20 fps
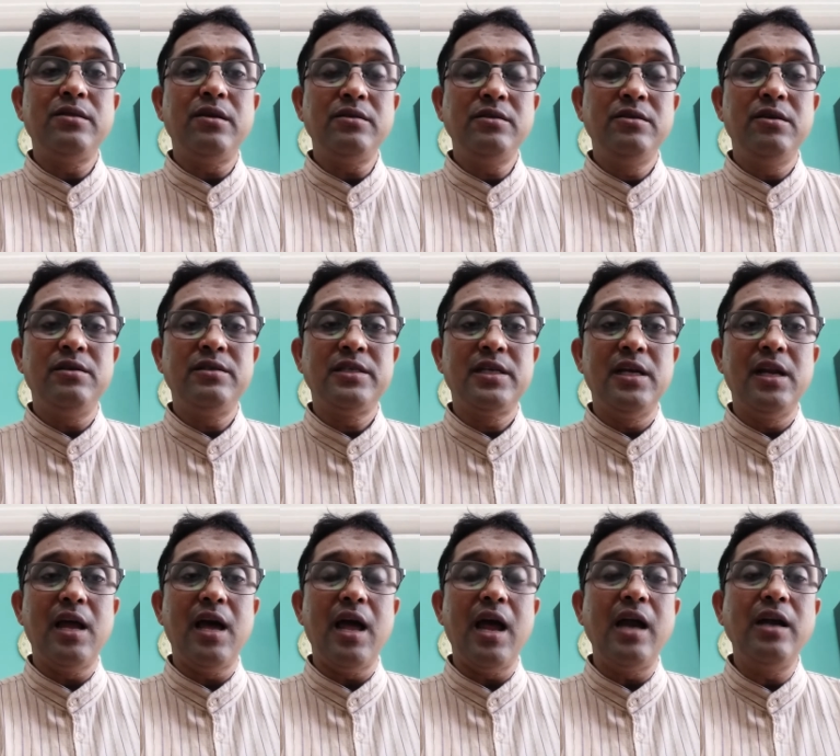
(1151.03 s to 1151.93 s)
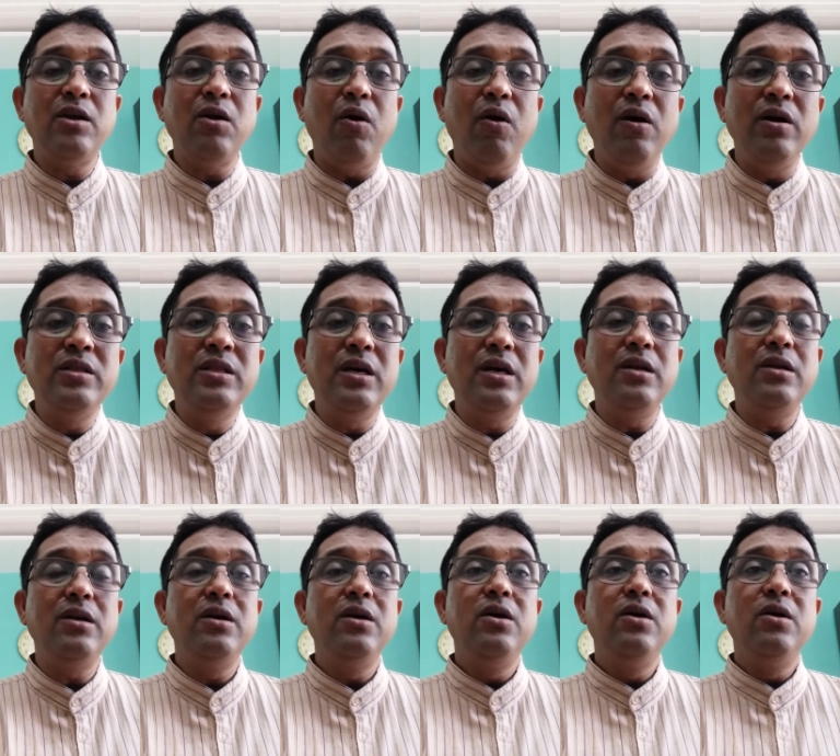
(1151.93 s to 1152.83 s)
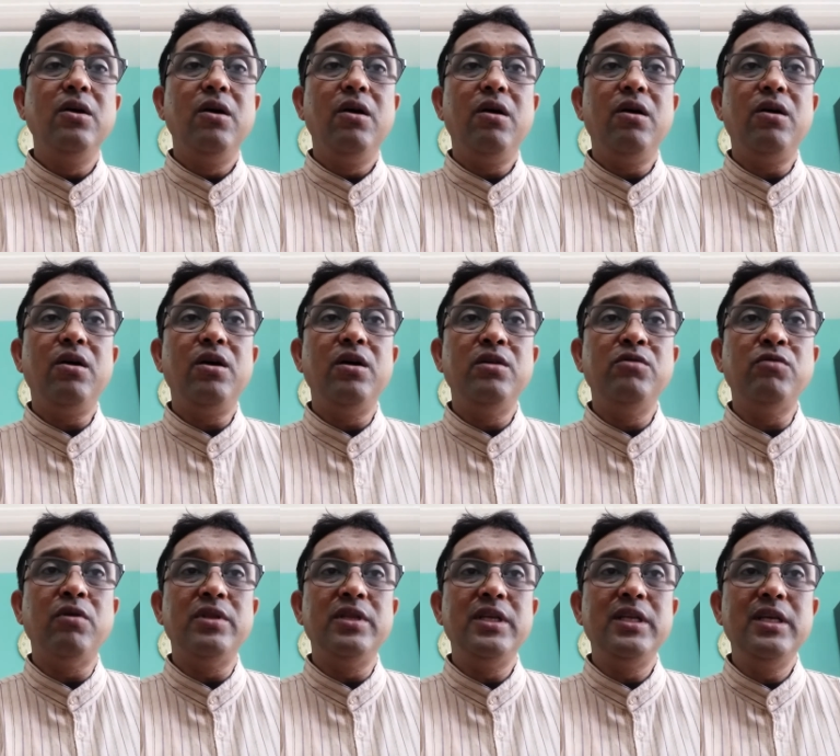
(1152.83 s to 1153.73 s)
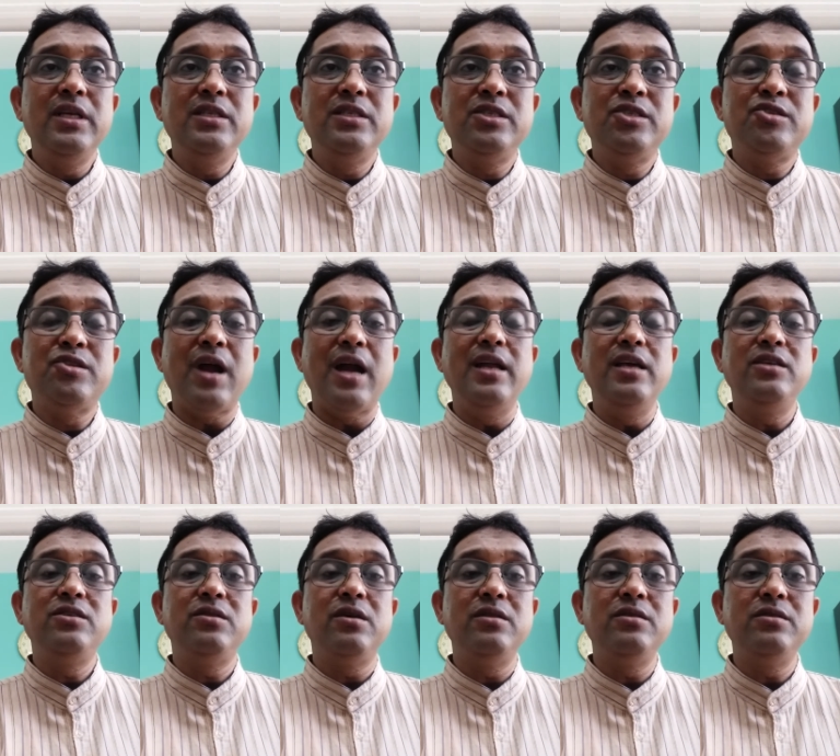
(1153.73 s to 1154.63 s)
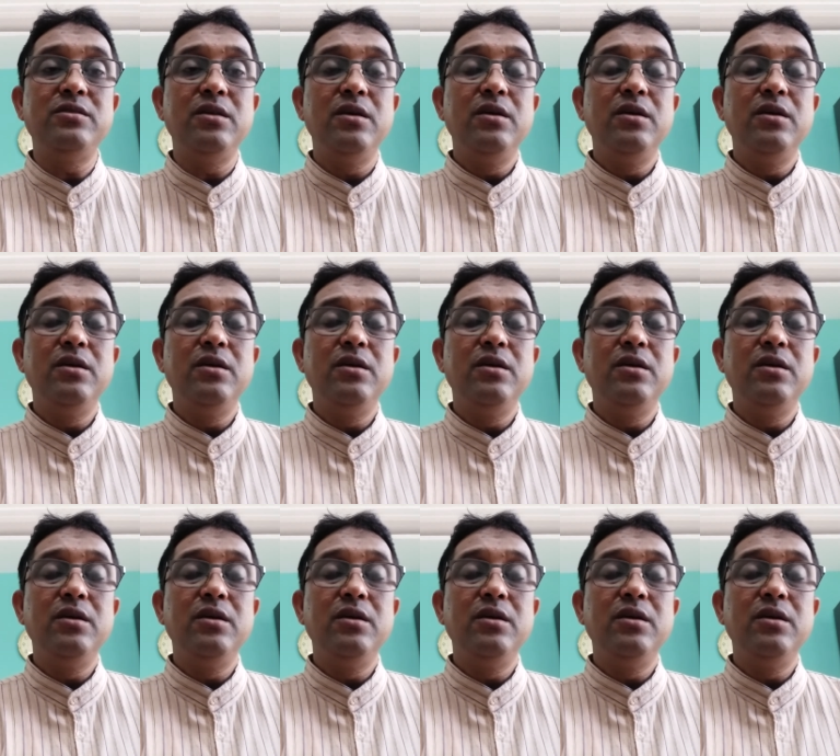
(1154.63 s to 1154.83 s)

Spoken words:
Takshashila, and other the rich traditions,